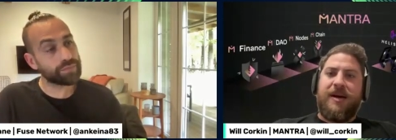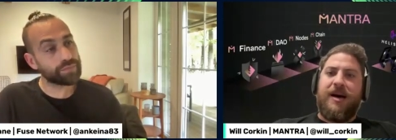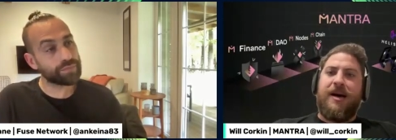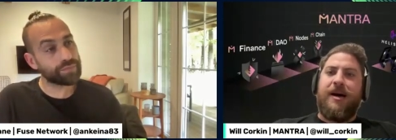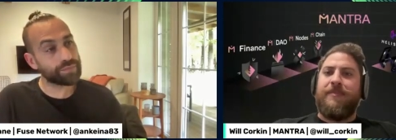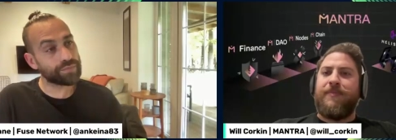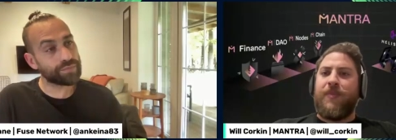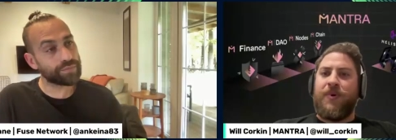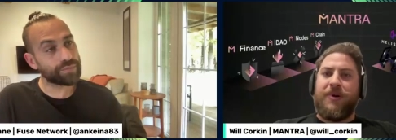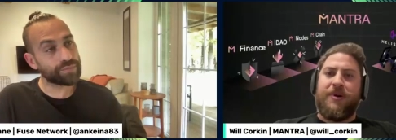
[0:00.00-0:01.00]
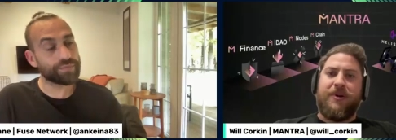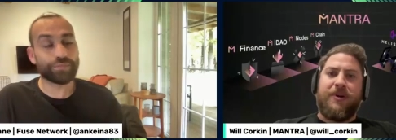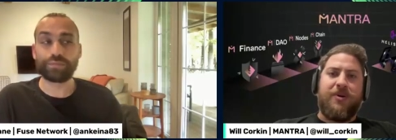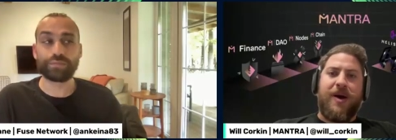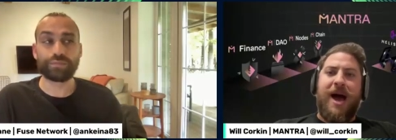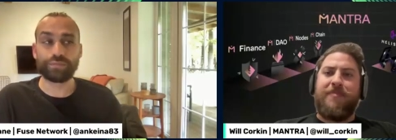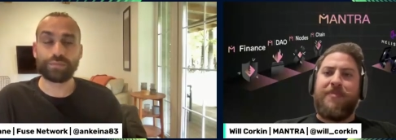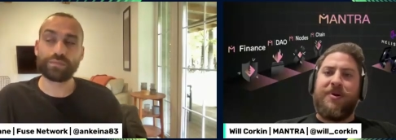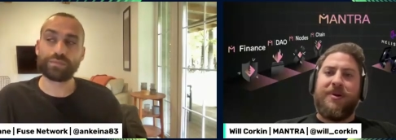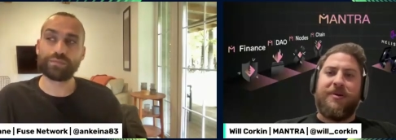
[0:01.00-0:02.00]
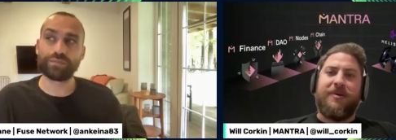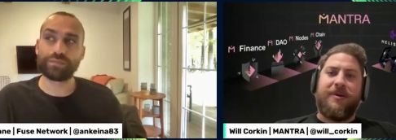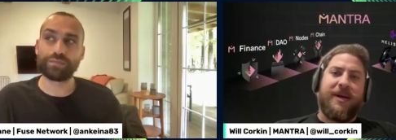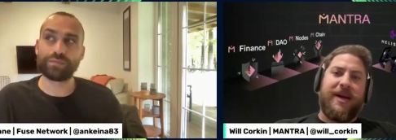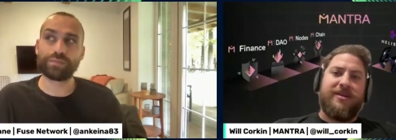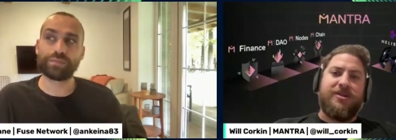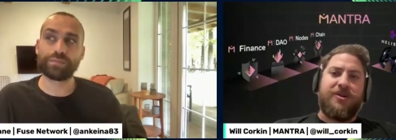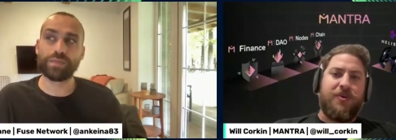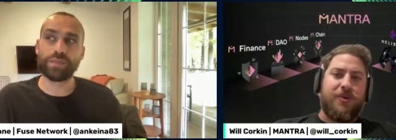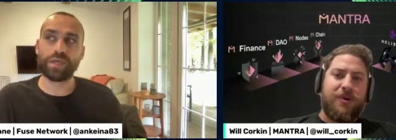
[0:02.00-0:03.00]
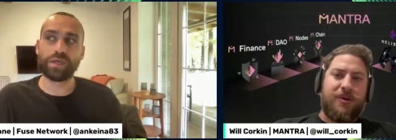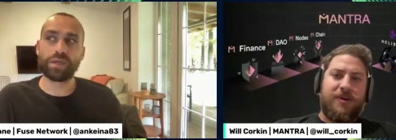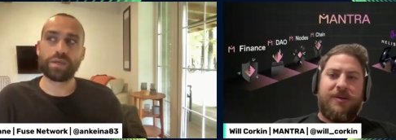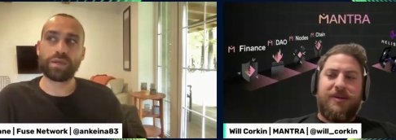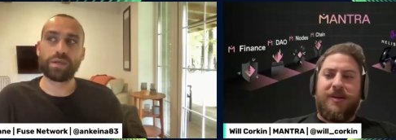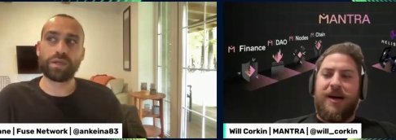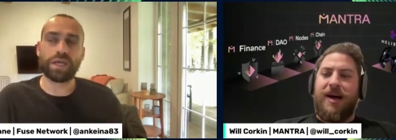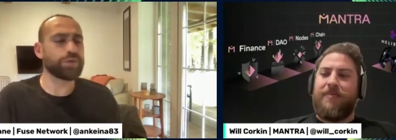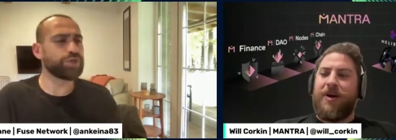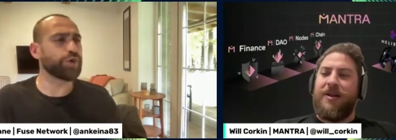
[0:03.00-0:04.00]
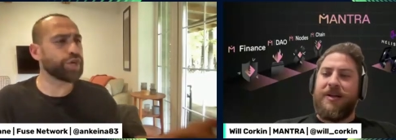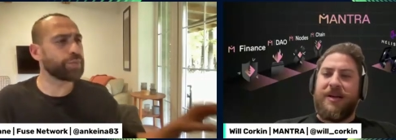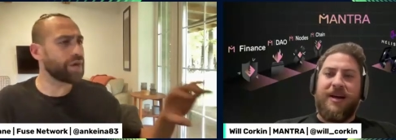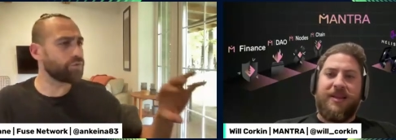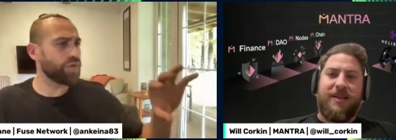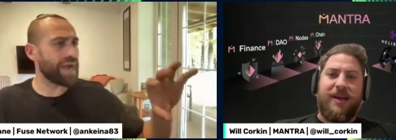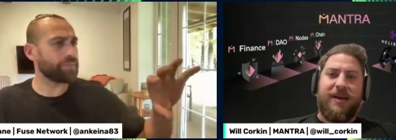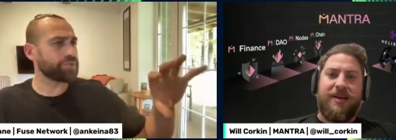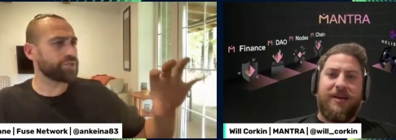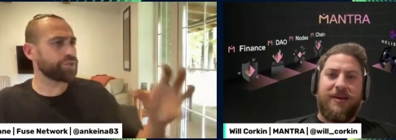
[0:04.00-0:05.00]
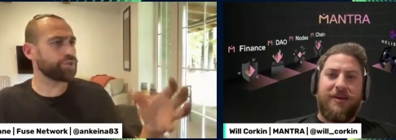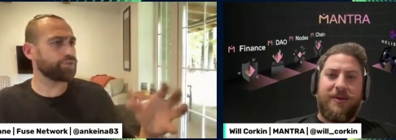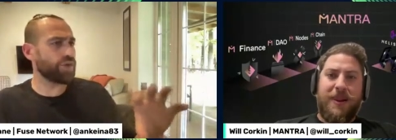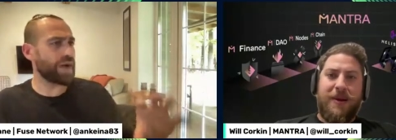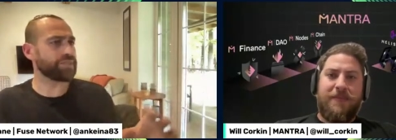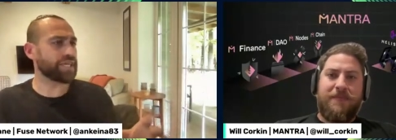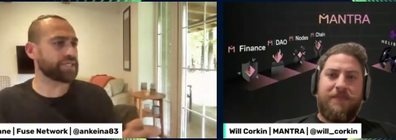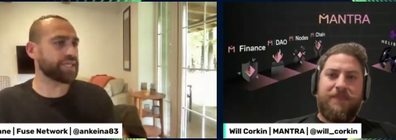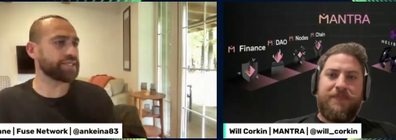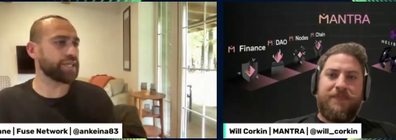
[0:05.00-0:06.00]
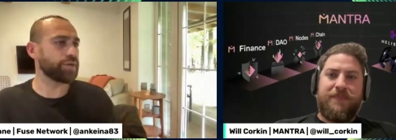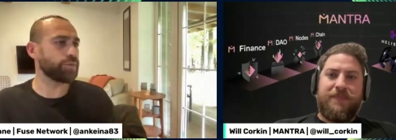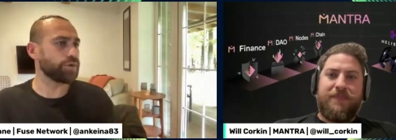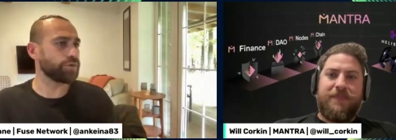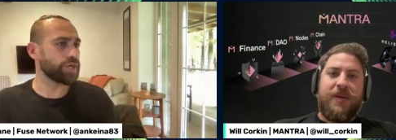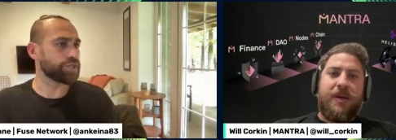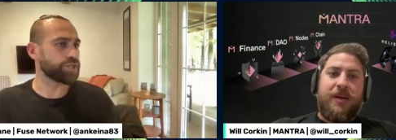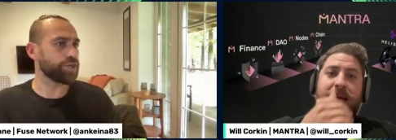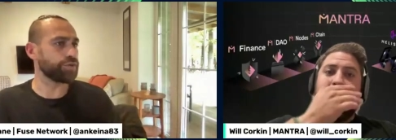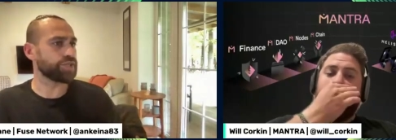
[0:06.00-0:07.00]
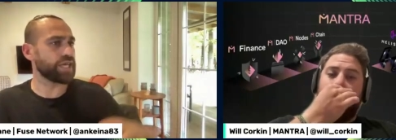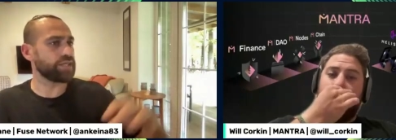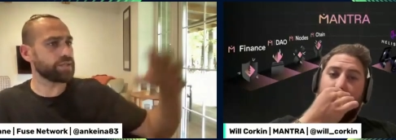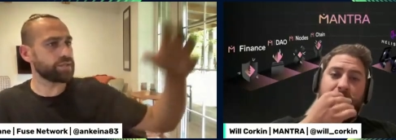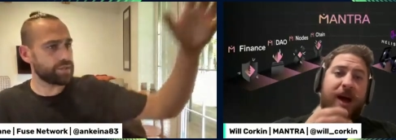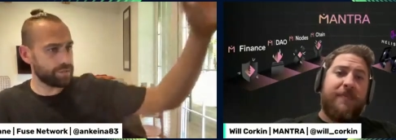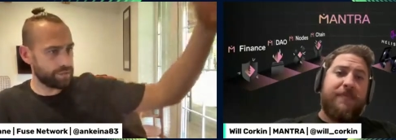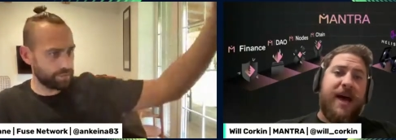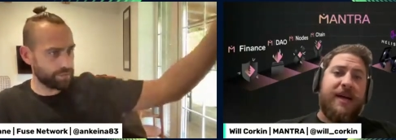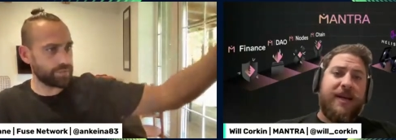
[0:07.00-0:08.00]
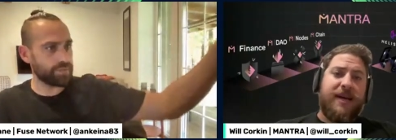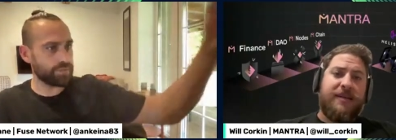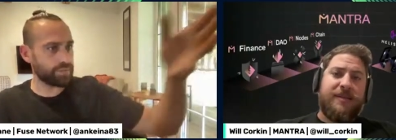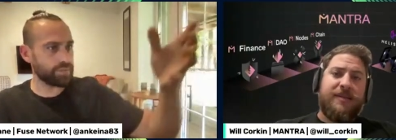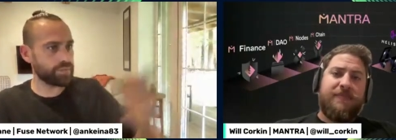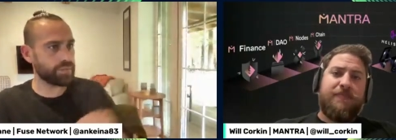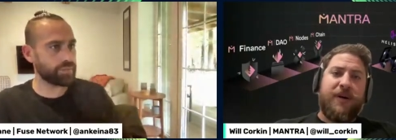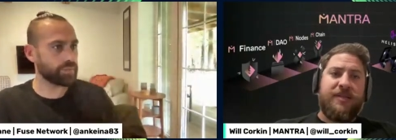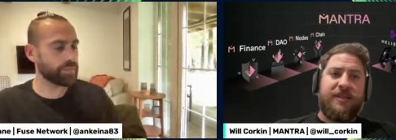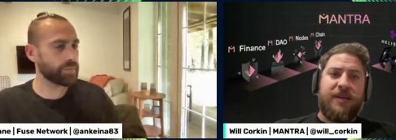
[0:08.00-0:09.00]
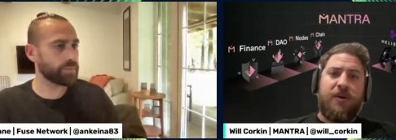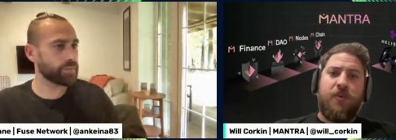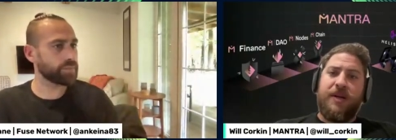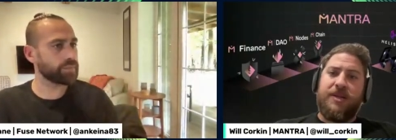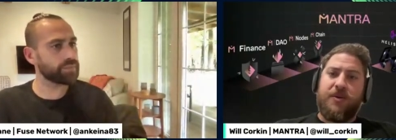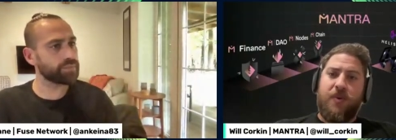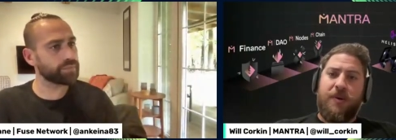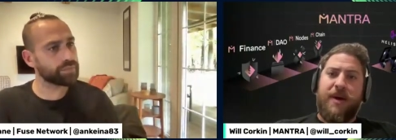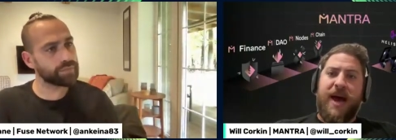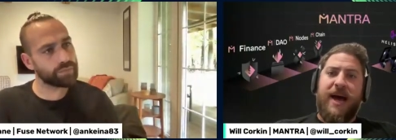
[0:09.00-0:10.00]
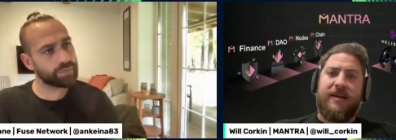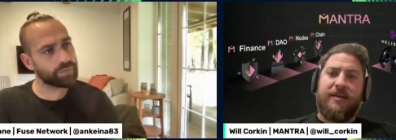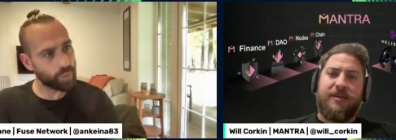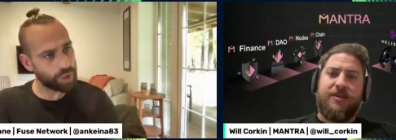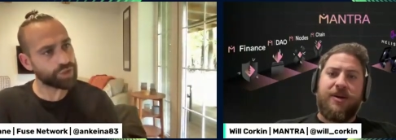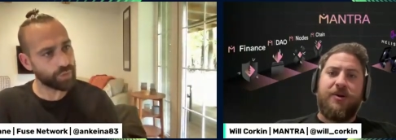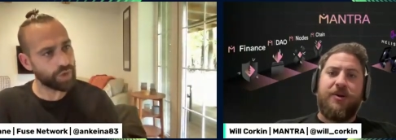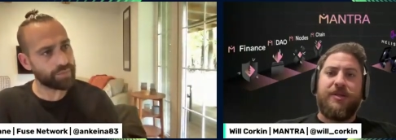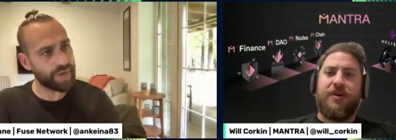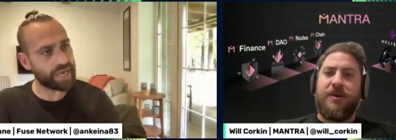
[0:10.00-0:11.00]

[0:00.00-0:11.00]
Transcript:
Speaker 1: um, or your you know Apple against Google, uh, and we're but all in kind of the like
Speaker 2: wrapped assets here, Will, right? So yeah, so so wrapped assets,
Speaker 1: but still one to one backed. So you